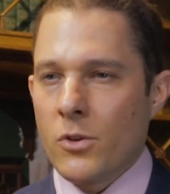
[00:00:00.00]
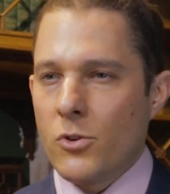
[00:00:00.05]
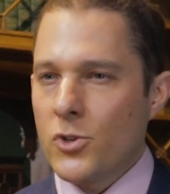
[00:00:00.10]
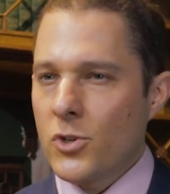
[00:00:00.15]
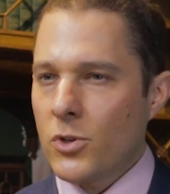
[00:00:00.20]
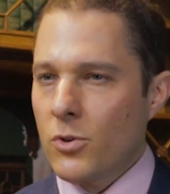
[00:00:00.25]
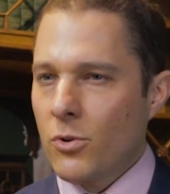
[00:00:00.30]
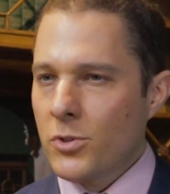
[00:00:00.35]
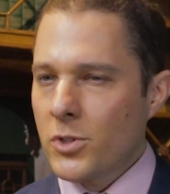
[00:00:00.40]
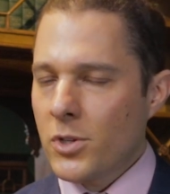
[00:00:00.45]
You
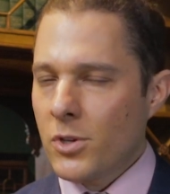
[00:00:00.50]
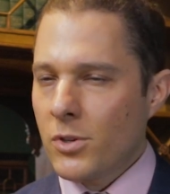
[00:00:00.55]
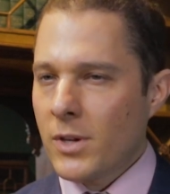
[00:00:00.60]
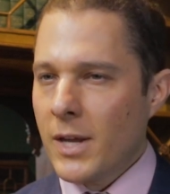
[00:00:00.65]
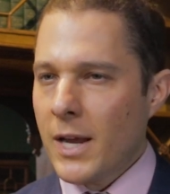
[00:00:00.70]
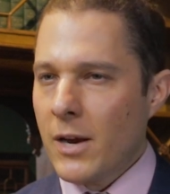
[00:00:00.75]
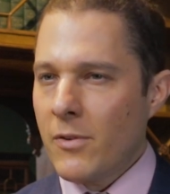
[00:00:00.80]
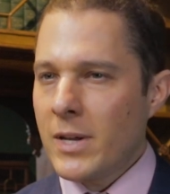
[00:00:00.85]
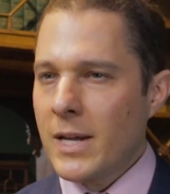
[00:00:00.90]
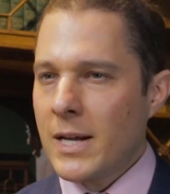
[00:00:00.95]
should also
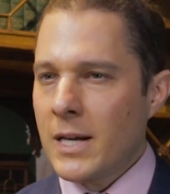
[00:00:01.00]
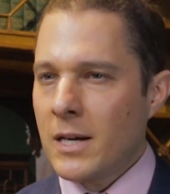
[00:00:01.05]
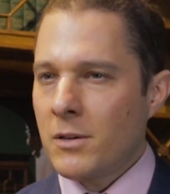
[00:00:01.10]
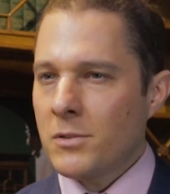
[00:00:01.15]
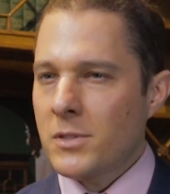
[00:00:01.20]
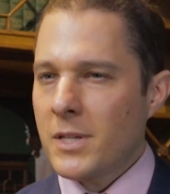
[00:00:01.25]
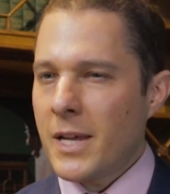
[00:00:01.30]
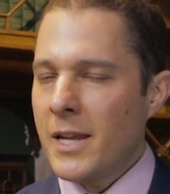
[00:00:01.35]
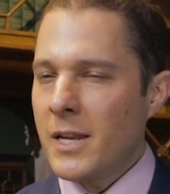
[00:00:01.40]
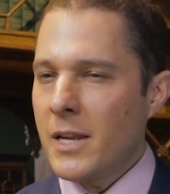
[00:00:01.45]
carry
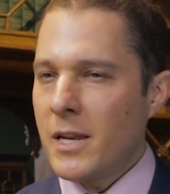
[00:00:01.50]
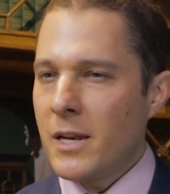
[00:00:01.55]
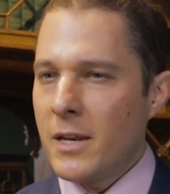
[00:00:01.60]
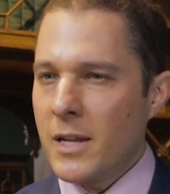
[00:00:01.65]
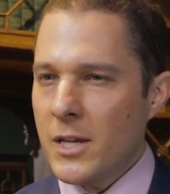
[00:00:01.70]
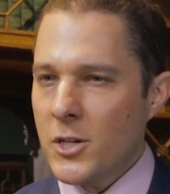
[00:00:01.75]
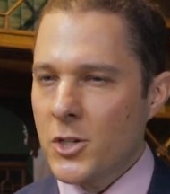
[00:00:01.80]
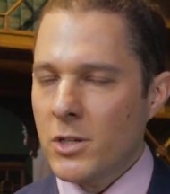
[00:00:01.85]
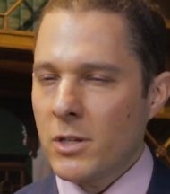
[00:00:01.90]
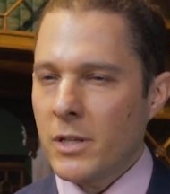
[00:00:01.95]
out an
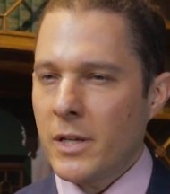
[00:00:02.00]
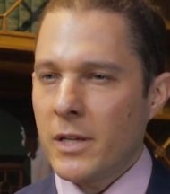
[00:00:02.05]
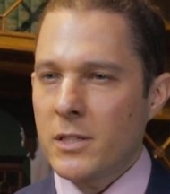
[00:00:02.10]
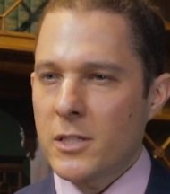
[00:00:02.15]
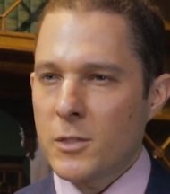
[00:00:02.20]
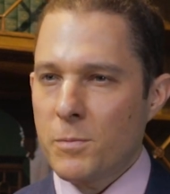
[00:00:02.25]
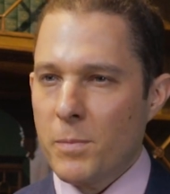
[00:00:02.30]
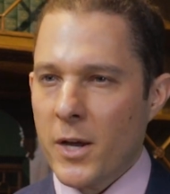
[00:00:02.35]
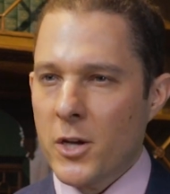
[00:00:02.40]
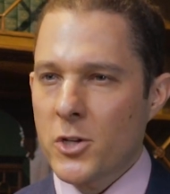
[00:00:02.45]
initial
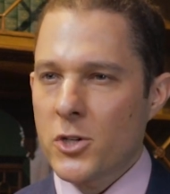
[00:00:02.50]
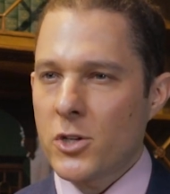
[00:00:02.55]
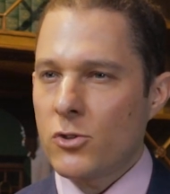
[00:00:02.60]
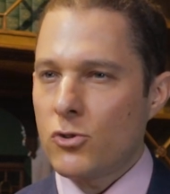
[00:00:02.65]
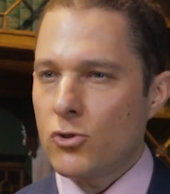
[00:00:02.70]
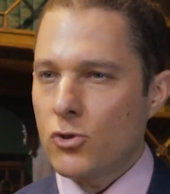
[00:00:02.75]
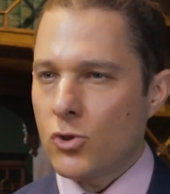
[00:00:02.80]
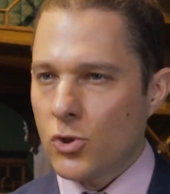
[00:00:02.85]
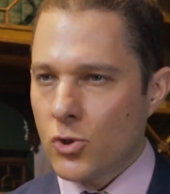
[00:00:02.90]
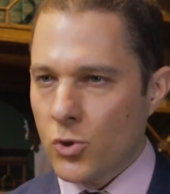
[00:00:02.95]

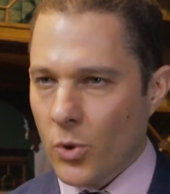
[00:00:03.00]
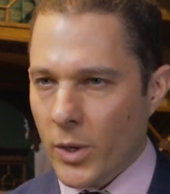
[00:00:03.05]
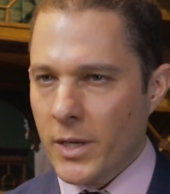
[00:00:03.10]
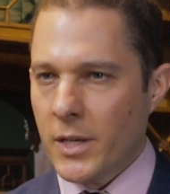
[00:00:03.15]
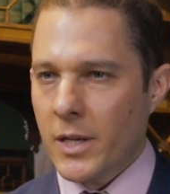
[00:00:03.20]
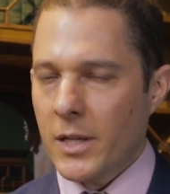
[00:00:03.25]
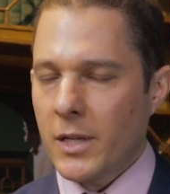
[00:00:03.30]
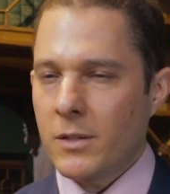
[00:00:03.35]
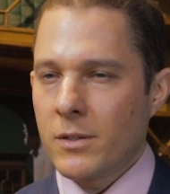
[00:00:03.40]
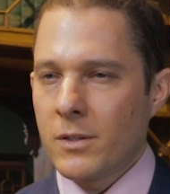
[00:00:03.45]
inspection
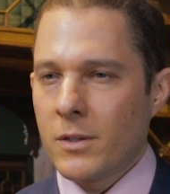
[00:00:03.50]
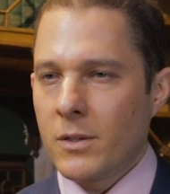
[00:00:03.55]
jointly